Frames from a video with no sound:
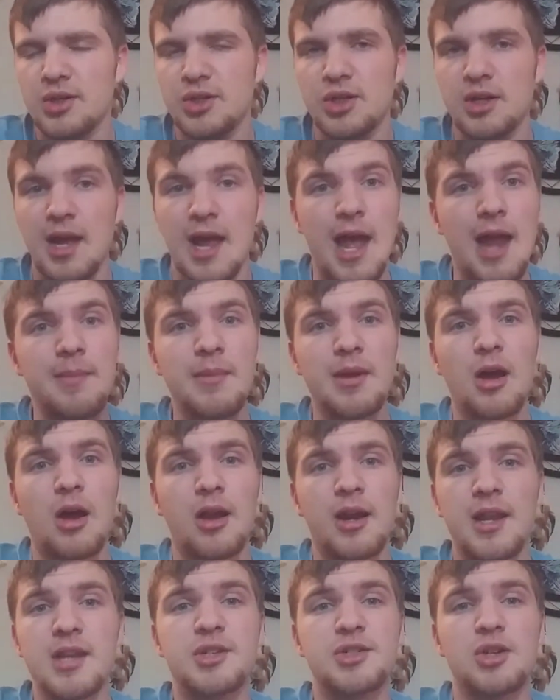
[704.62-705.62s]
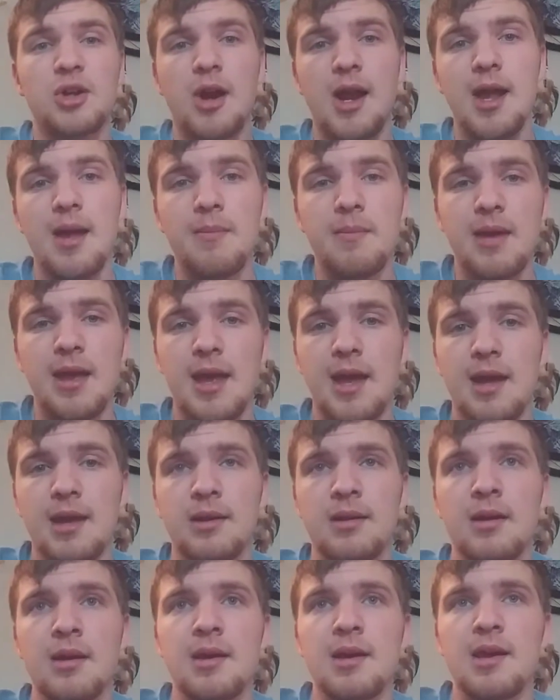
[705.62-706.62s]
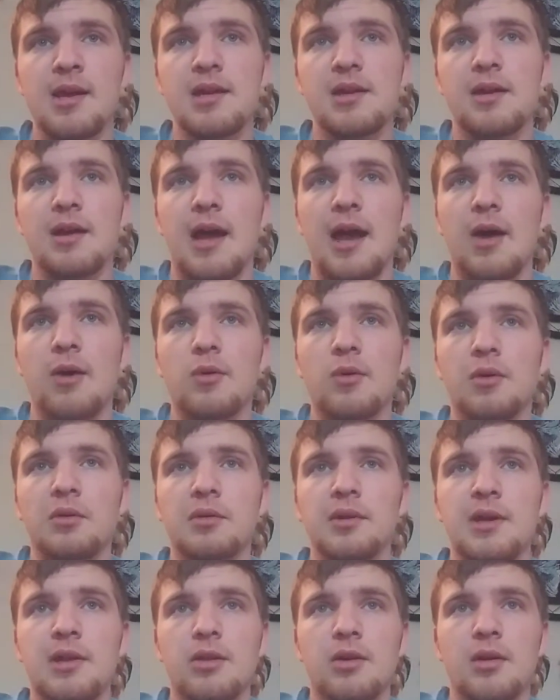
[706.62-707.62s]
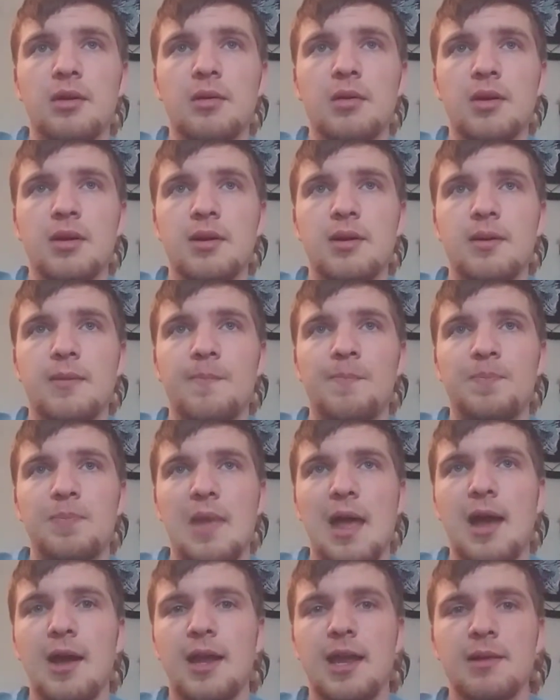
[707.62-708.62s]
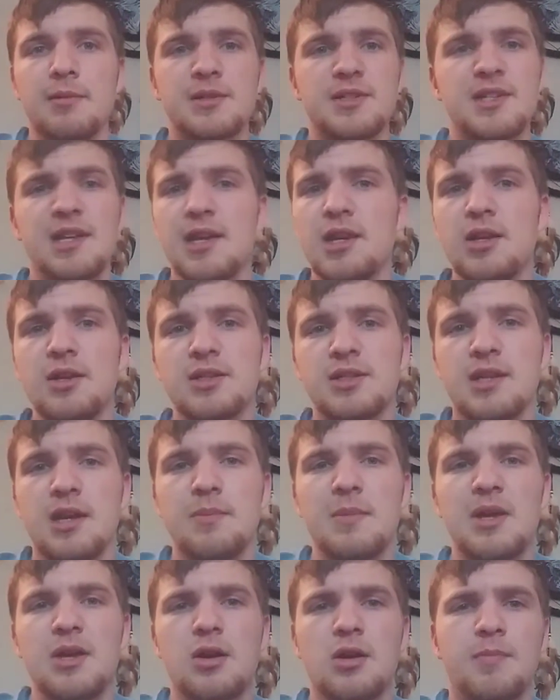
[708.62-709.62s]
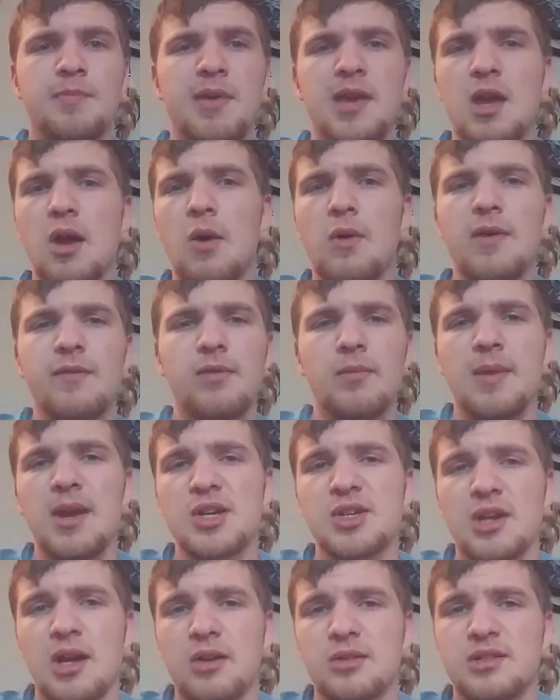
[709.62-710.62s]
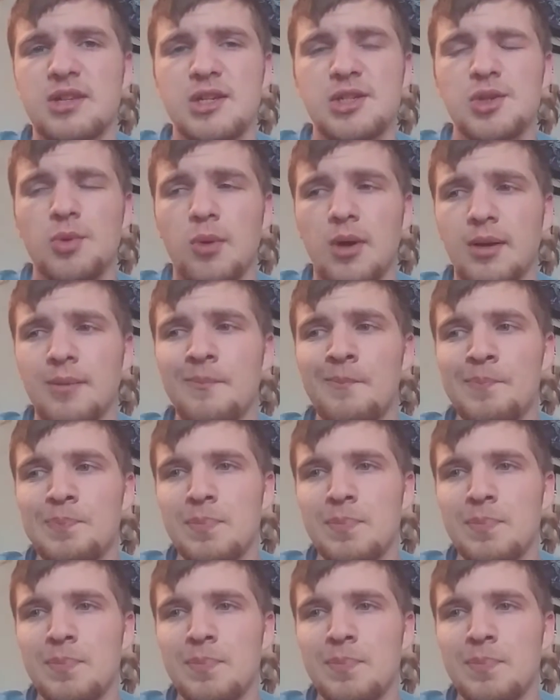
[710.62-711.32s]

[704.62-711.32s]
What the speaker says: add me on Instagram, and I can send me your PO information, I'll send you one.